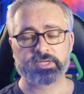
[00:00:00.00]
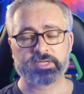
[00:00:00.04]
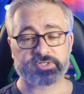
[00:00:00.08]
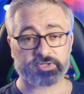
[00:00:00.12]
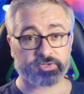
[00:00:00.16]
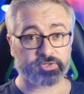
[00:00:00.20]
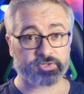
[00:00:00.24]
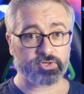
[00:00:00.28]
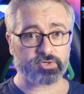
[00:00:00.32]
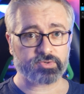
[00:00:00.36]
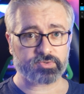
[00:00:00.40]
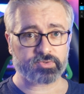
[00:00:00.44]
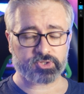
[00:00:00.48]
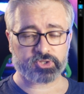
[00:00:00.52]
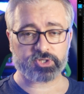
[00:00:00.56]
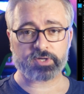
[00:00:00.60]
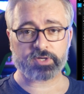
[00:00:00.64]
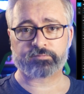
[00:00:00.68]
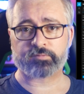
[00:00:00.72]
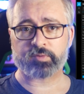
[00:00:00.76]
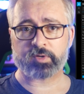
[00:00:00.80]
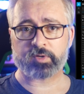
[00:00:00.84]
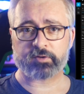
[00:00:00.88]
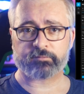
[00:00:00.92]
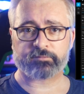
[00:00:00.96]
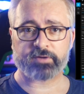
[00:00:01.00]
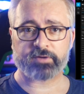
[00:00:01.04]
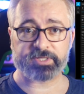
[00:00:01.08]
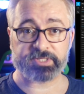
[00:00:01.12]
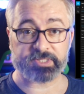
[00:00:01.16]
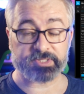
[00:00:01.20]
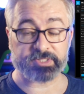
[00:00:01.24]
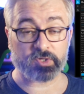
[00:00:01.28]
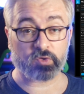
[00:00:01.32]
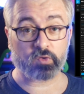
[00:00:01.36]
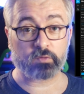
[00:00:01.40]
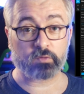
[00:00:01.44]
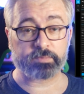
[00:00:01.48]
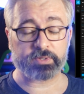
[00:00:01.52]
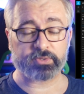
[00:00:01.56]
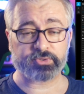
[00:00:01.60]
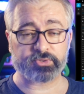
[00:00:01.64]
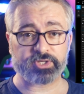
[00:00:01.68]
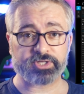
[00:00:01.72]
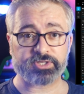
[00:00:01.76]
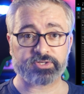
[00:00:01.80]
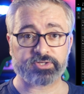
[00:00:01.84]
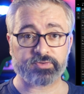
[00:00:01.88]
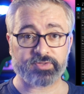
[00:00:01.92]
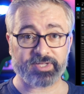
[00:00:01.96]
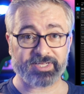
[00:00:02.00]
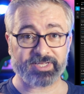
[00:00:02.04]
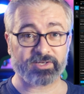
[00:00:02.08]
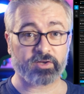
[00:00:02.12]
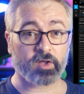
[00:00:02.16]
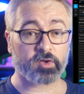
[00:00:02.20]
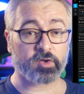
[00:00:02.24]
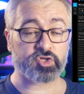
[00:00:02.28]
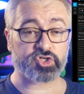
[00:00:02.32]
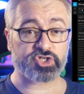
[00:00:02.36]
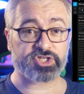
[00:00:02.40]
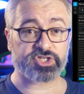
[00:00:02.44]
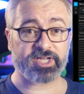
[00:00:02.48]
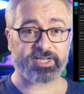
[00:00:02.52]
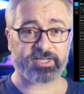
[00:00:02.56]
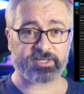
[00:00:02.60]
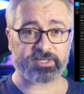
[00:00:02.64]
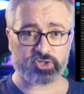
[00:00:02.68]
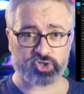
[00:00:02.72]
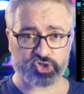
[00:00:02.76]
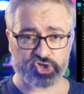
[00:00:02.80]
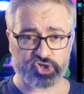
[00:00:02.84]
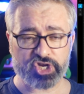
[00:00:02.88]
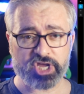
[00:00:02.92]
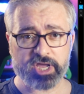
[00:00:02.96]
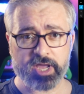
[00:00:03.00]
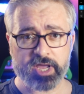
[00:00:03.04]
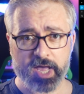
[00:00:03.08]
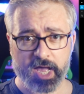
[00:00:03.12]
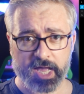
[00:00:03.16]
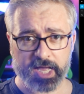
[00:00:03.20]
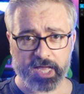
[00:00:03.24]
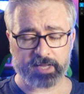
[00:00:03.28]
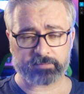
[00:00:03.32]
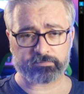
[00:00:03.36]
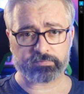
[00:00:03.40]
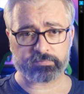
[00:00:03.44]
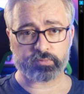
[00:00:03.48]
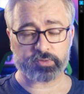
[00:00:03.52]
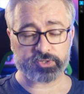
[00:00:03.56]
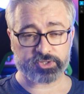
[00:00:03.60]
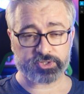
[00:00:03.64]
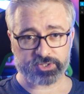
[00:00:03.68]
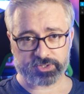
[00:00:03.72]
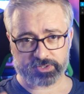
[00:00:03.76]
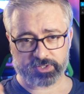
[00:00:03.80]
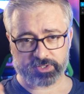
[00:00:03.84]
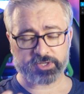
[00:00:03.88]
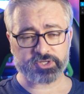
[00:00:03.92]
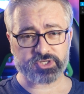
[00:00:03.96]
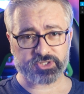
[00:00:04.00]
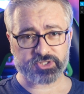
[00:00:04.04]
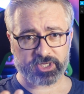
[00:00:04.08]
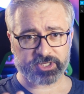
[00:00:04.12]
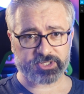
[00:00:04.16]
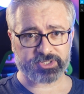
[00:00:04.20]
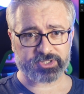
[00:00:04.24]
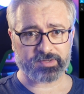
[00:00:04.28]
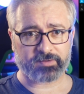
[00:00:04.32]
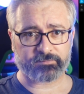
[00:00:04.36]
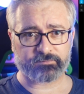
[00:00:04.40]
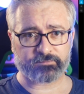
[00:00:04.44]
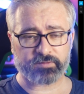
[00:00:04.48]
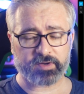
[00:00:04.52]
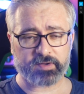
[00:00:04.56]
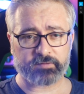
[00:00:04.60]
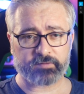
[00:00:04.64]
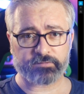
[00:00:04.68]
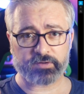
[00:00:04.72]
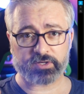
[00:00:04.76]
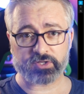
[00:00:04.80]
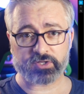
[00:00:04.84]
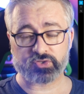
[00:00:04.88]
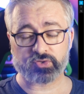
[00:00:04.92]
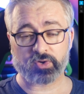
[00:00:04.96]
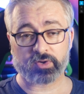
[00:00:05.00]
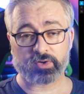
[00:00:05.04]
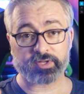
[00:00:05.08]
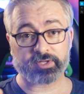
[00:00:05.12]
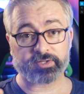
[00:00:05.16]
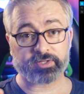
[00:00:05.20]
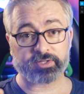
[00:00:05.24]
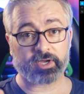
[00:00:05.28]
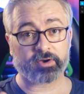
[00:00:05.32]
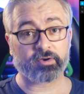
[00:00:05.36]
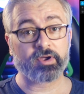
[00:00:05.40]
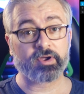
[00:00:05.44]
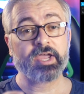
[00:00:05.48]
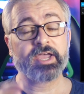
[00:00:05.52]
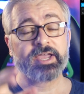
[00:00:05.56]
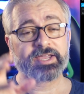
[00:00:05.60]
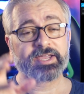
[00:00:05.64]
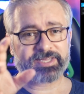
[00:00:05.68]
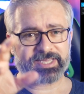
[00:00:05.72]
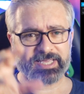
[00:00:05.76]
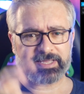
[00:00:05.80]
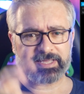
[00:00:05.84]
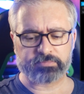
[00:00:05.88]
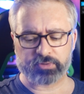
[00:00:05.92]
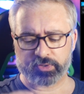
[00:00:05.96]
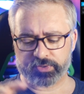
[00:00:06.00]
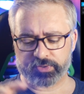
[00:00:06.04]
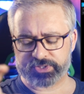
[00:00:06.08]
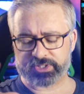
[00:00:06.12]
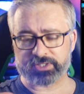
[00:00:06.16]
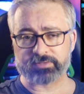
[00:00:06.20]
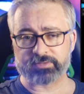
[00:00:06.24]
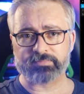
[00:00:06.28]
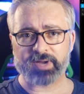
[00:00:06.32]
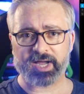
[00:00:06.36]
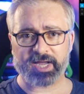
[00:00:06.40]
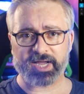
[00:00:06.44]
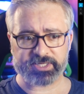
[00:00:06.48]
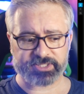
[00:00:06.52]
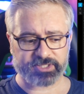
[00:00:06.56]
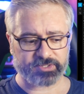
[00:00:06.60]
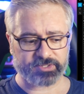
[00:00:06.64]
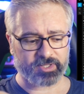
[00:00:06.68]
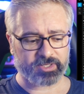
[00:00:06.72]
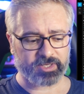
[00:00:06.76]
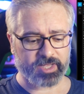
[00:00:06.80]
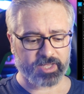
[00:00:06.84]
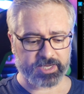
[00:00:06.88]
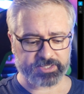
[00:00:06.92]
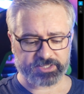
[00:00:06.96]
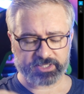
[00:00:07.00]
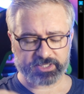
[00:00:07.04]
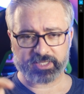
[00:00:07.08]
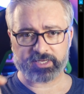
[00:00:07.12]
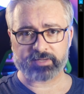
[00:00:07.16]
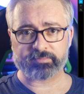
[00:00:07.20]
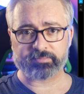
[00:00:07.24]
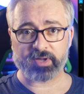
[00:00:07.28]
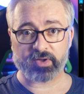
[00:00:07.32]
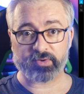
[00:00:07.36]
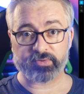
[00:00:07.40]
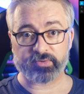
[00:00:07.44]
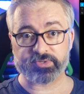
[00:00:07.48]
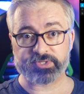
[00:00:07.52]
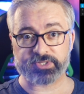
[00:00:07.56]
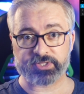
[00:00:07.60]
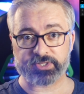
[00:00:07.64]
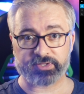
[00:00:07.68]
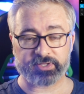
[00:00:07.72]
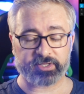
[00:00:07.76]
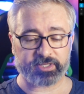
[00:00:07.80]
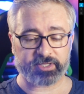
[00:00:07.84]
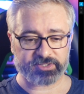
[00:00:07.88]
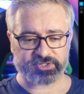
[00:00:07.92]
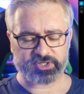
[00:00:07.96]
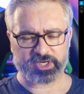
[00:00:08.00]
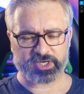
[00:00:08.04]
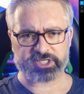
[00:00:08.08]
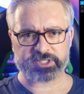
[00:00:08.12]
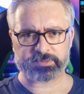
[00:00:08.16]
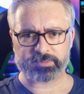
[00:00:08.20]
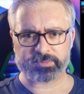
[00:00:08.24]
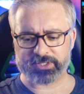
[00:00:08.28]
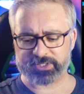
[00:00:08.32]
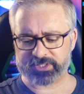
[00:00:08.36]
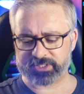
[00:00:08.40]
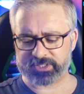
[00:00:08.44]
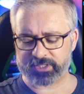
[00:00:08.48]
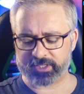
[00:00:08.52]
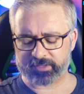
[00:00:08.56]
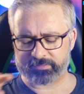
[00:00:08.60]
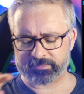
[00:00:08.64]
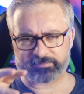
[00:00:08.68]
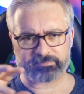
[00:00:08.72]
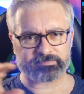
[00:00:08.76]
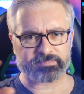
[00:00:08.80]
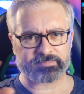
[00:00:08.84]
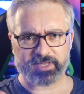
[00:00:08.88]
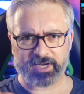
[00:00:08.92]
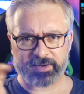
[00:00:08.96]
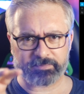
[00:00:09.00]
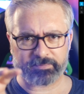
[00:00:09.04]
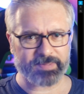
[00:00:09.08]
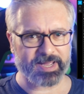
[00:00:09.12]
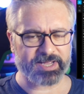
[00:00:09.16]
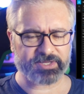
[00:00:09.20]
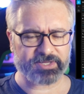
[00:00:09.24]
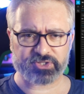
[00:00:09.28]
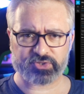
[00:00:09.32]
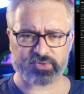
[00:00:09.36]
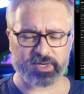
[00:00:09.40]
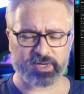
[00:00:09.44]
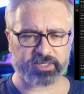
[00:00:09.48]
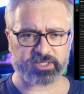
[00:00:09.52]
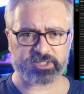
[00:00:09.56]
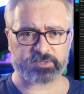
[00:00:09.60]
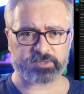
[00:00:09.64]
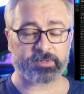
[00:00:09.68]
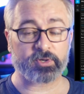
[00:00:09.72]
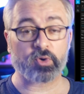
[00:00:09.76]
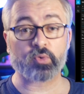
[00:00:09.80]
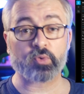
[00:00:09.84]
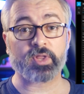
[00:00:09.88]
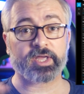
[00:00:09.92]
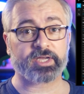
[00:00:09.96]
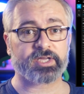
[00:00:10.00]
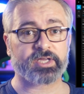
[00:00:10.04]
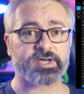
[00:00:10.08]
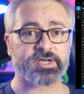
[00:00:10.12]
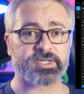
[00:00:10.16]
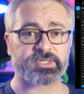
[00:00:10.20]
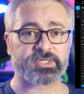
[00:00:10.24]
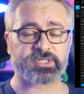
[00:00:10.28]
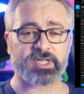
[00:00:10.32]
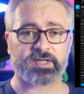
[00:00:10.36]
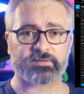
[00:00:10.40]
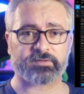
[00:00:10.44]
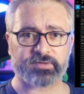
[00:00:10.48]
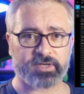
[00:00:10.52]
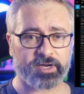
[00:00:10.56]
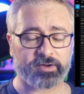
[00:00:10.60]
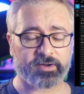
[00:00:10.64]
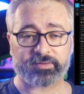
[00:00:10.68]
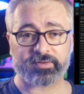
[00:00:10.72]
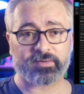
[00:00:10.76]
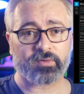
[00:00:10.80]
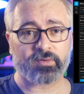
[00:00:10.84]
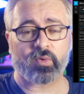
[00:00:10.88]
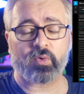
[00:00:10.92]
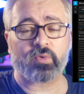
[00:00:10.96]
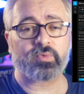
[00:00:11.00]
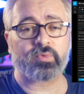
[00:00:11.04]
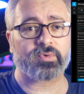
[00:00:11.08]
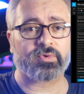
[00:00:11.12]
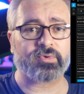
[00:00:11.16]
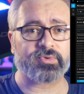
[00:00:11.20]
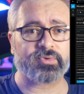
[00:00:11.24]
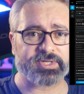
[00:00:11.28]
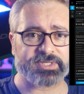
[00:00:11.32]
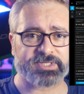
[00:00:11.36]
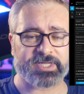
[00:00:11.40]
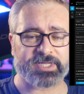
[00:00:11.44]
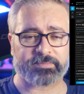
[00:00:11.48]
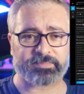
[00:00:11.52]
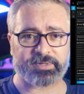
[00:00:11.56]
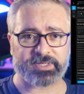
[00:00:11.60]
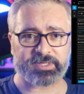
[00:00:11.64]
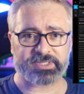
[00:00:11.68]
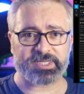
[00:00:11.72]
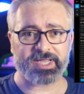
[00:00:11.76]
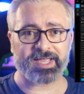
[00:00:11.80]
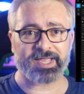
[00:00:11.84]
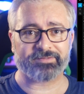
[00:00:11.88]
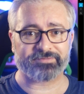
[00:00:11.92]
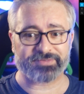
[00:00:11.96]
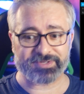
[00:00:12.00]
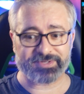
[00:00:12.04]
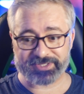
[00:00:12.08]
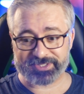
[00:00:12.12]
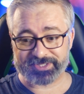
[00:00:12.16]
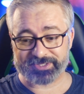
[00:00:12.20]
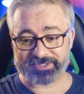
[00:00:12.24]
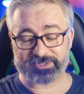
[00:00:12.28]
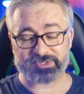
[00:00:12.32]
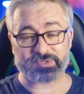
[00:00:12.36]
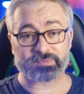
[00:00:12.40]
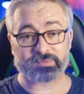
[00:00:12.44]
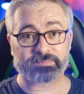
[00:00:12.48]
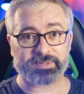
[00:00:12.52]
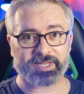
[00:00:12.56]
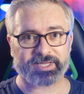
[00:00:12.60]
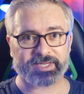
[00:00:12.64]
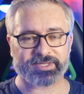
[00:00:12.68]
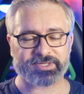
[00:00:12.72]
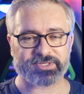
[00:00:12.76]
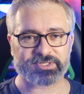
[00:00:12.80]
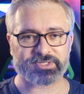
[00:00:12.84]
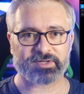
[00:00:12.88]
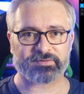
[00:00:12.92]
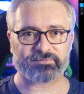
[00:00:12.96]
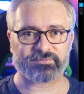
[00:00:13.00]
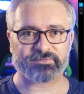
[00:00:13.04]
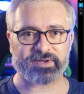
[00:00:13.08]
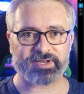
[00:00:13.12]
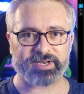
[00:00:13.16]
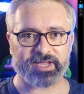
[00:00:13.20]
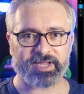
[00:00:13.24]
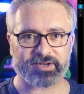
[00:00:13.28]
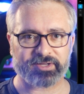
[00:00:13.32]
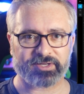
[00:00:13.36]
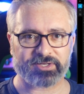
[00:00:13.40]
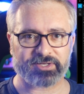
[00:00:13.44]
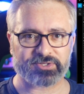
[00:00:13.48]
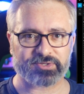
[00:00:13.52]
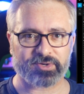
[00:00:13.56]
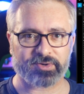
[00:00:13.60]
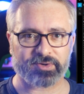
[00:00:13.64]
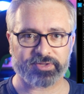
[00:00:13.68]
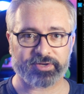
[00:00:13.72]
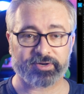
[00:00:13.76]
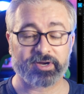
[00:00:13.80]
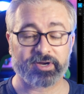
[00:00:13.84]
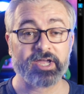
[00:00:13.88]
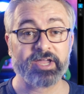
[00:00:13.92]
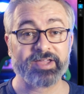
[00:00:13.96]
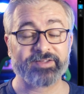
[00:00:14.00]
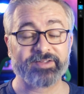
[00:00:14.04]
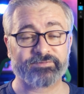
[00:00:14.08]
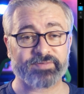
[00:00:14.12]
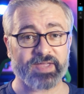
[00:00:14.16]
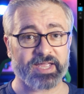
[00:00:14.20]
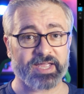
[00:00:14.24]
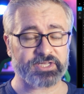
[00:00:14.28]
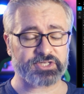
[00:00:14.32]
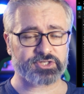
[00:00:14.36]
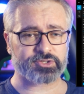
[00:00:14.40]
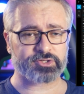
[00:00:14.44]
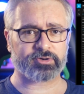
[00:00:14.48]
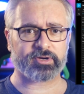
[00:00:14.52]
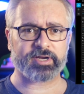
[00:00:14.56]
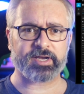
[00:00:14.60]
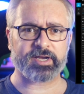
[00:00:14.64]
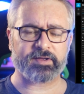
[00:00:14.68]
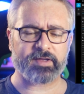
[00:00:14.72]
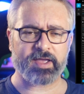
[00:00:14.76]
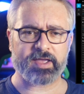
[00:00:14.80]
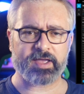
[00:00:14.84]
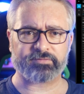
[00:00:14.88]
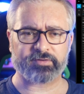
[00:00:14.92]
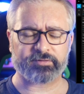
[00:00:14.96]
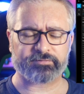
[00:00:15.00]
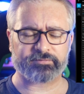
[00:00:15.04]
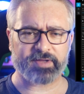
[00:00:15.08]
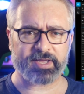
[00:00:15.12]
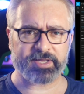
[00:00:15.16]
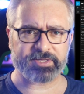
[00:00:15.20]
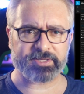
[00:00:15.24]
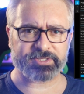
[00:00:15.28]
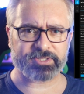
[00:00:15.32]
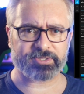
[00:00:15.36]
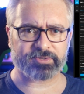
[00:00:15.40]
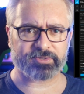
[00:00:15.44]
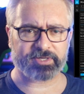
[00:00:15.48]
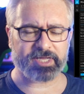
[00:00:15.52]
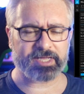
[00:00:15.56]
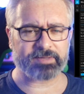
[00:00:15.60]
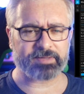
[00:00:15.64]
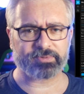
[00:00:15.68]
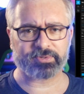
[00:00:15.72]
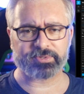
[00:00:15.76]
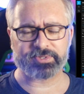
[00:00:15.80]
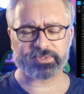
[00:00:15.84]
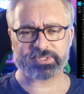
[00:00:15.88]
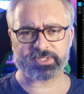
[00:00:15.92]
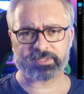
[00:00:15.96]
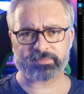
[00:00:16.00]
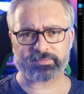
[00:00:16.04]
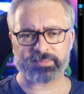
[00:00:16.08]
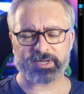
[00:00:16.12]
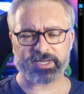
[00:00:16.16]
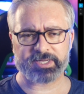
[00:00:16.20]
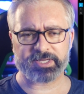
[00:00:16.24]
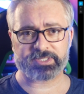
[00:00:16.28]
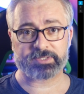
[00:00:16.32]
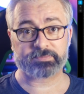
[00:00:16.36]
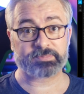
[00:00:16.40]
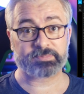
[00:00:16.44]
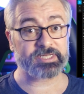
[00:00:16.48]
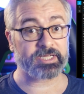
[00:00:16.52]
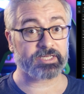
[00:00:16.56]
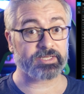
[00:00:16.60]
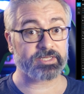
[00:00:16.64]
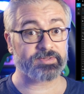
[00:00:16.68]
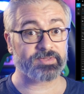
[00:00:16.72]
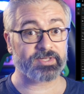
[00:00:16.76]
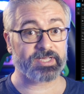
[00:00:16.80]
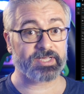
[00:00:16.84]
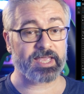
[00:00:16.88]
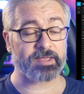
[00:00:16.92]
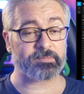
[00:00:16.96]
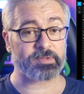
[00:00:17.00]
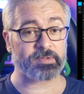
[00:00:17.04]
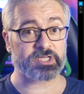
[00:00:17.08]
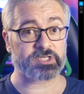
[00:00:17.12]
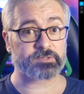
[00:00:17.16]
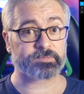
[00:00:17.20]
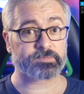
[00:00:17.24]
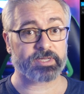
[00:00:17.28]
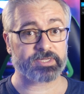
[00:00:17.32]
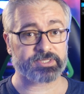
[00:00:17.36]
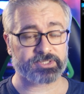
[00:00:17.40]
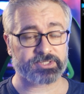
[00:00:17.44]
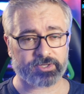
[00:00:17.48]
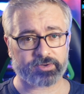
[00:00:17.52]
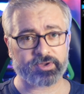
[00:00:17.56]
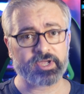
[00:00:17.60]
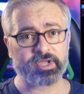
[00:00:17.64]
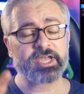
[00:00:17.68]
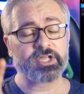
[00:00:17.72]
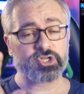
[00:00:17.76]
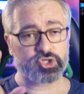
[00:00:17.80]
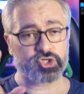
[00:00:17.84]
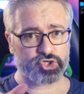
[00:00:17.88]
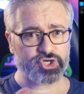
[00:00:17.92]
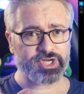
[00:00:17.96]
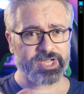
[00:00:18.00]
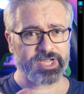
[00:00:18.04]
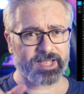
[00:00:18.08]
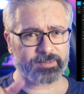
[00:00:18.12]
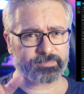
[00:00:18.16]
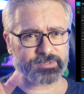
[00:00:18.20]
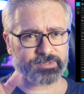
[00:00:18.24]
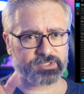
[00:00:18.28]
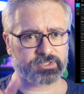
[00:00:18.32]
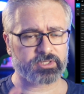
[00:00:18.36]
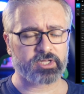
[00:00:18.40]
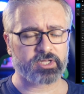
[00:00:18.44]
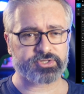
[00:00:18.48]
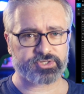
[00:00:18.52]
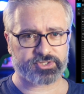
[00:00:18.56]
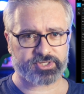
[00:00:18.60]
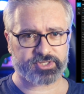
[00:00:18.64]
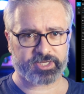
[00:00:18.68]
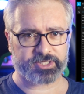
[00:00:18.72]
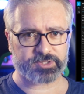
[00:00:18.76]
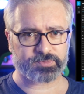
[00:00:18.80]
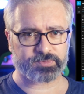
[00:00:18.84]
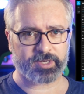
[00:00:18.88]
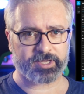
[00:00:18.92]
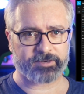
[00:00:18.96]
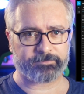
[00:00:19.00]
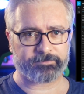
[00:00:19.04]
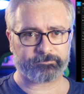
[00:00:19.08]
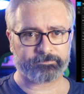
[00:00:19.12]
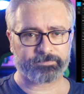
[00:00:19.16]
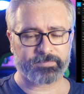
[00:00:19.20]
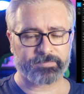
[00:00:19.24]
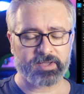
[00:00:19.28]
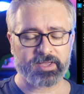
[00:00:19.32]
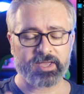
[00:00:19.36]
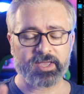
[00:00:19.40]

So the new software interface is all built into the Logitech G Hub, which is Logitech software for controlling their keyboards and mice and the lighting and the modes and the adjustments and the, you know, mouse tracking speed, all that kind of stuff. You know, all these companies have this little plug-in software now to control their fancier and ever fancier keyboards and mice, particularly in the gaming space. So G Hub is Logitech's one.